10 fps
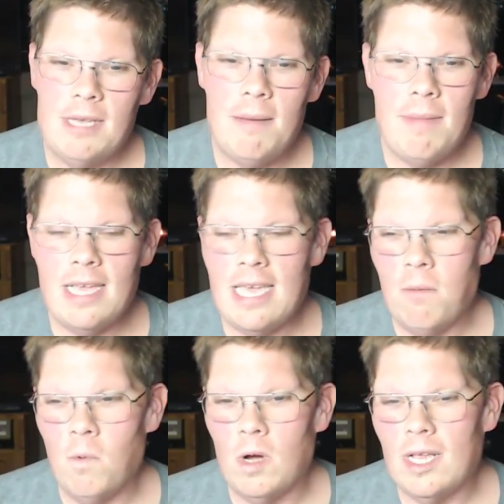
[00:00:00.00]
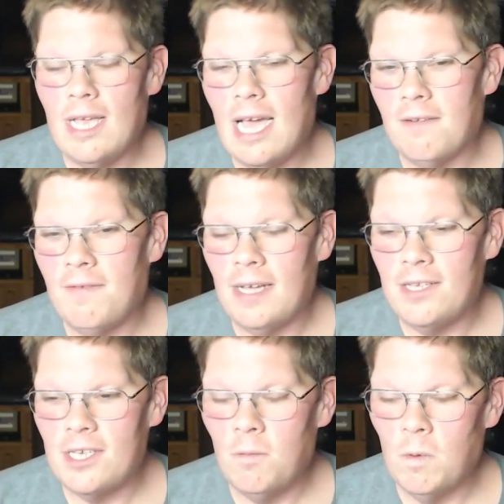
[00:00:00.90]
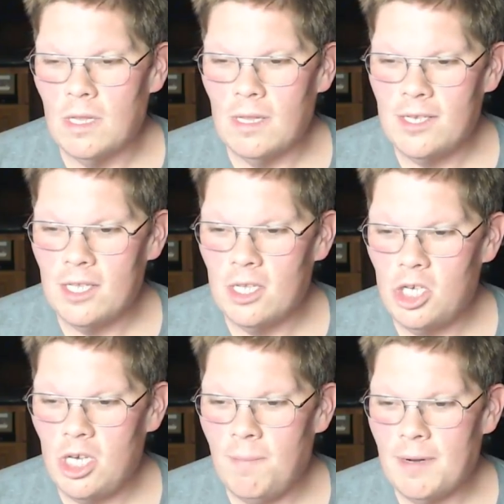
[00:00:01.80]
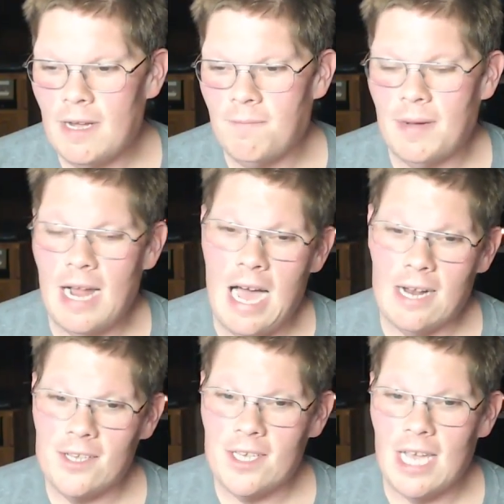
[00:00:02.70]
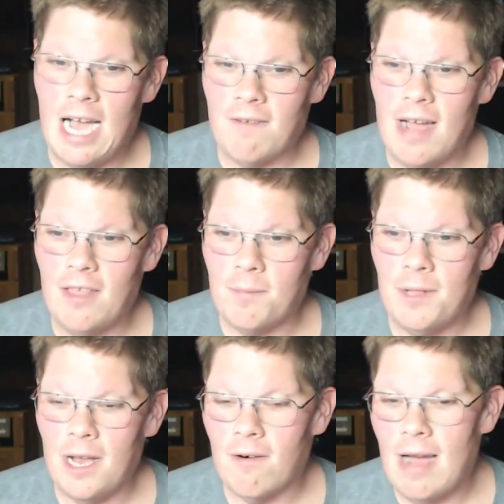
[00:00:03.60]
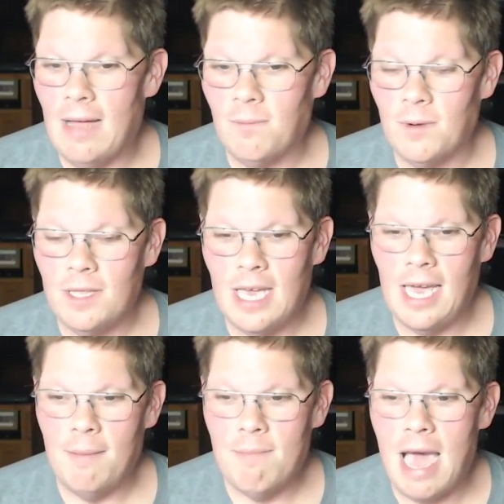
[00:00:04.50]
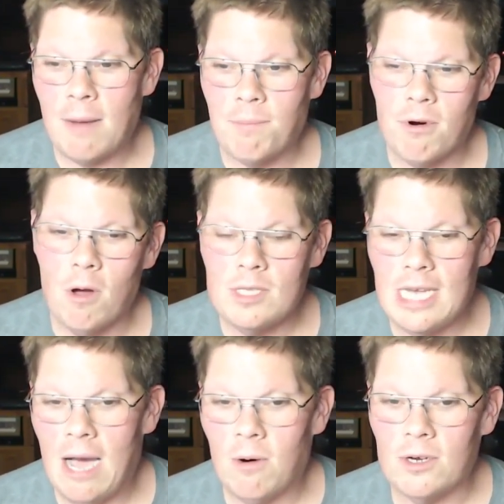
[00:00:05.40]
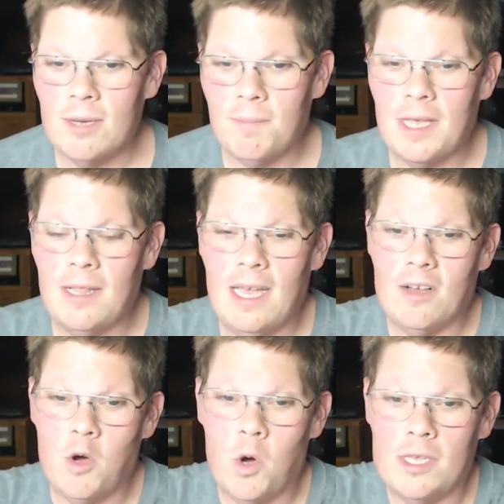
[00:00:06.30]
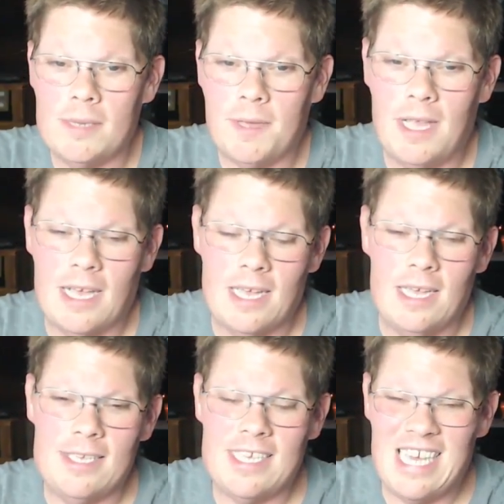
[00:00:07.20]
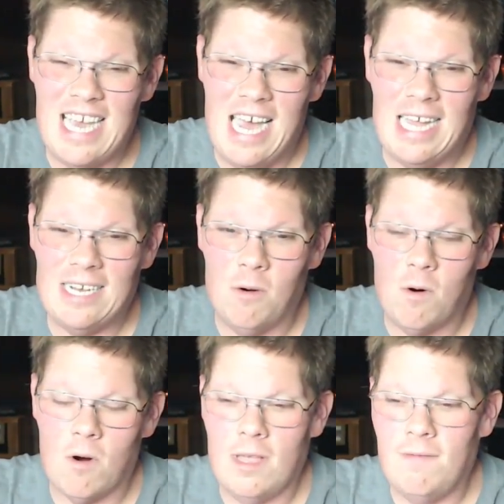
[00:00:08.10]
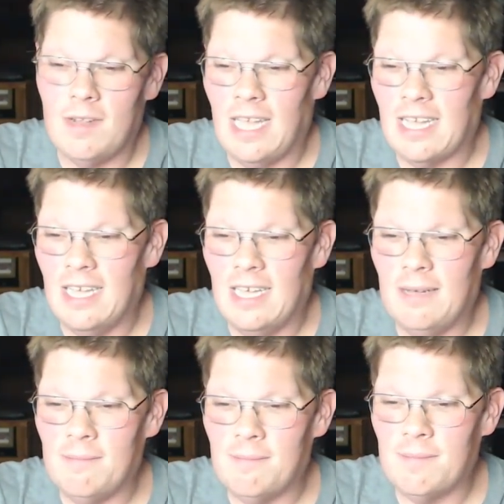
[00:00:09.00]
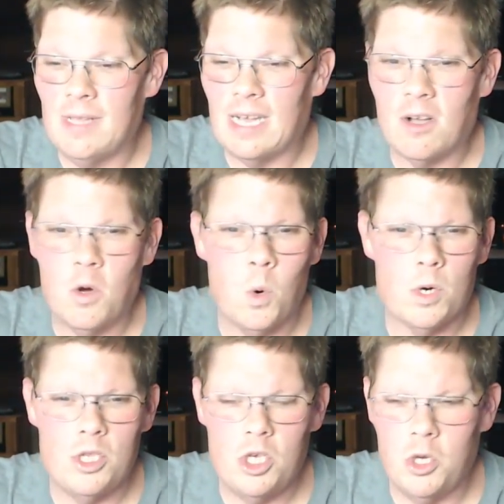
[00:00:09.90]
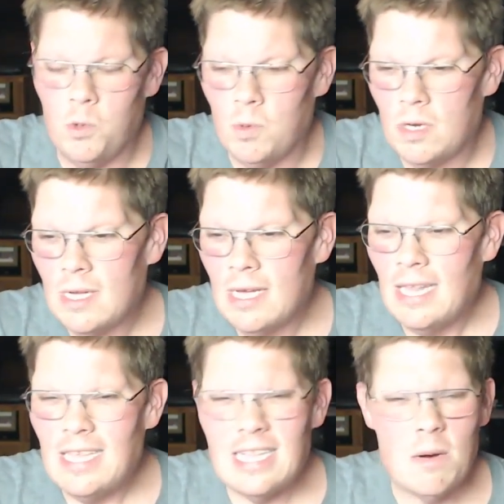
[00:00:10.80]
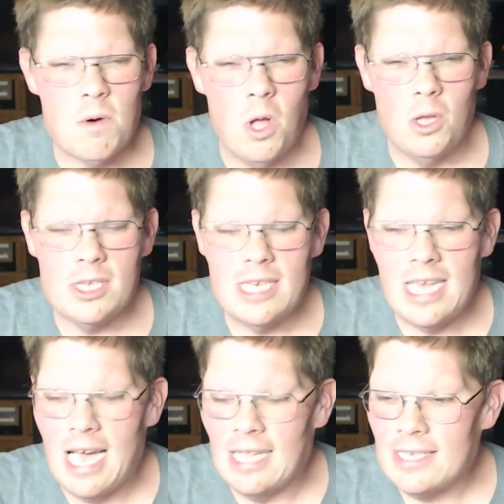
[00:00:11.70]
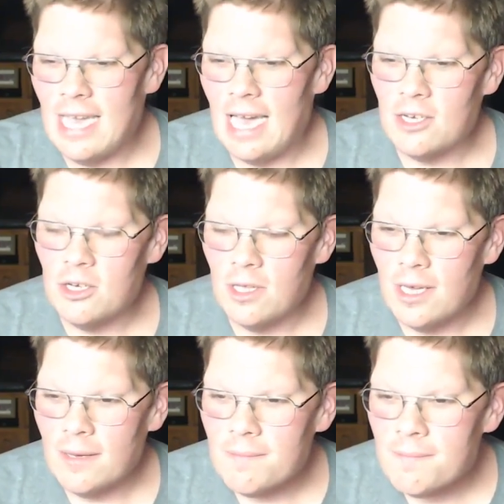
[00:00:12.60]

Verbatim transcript: I might get one again if I see one listed cheap enough. But honestly, I'd rather play around with a Mac Pro tower or something like something like a Xeon or even like a like a Core Two. I think they were all Xeons actually.